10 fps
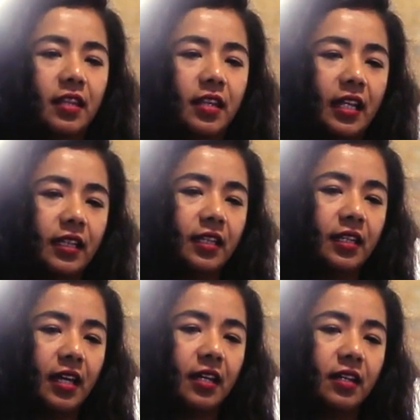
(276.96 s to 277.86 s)
that
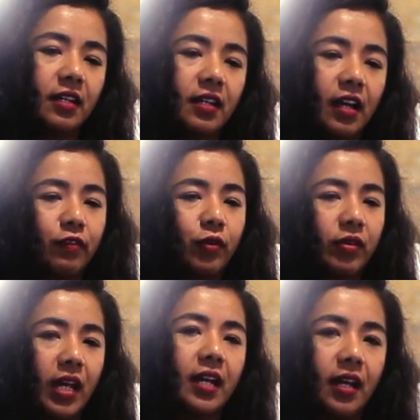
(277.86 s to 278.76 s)
have
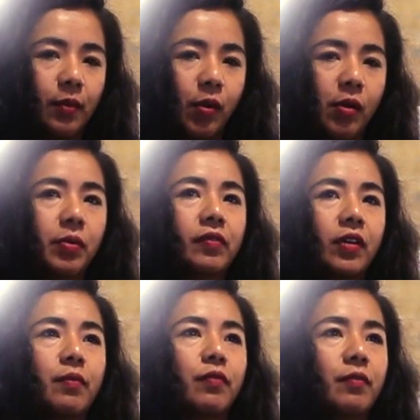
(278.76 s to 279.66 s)
created hip-hop
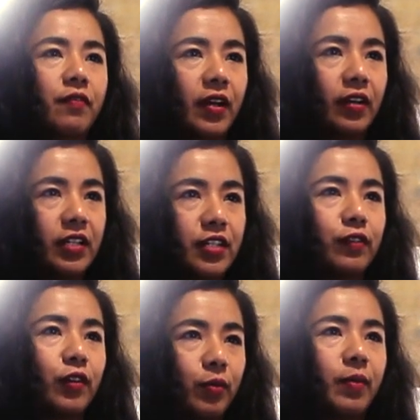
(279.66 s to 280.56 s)
come from very
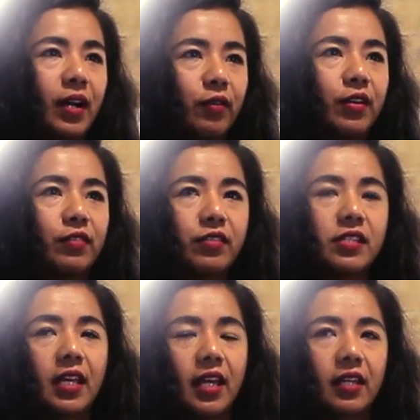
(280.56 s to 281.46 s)
difficult
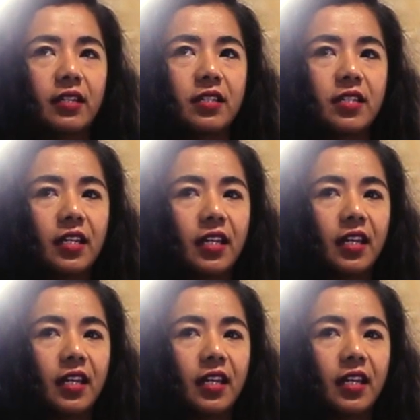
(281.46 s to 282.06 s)
backgrounds, and